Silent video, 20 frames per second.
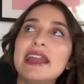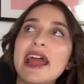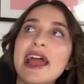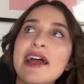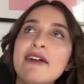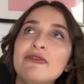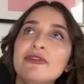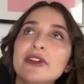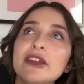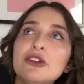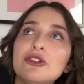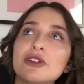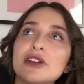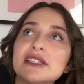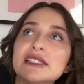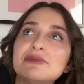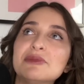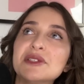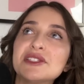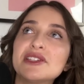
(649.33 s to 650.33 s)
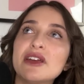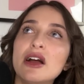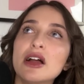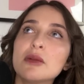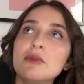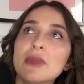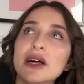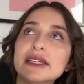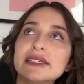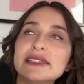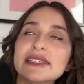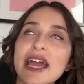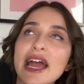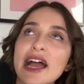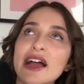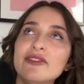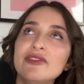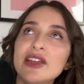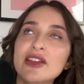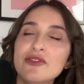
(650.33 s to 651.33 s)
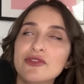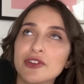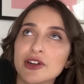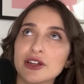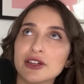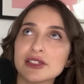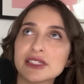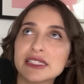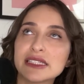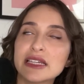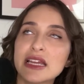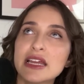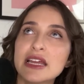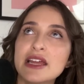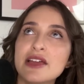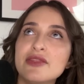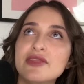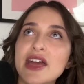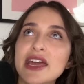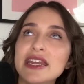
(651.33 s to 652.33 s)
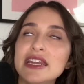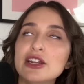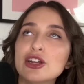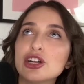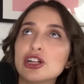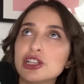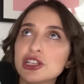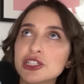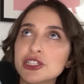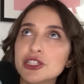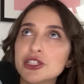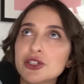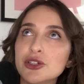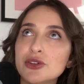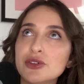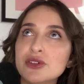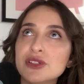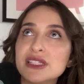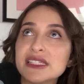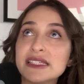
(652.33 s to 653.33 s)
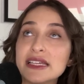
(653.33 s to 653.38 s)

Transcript: every Christmas song must have a verse that includes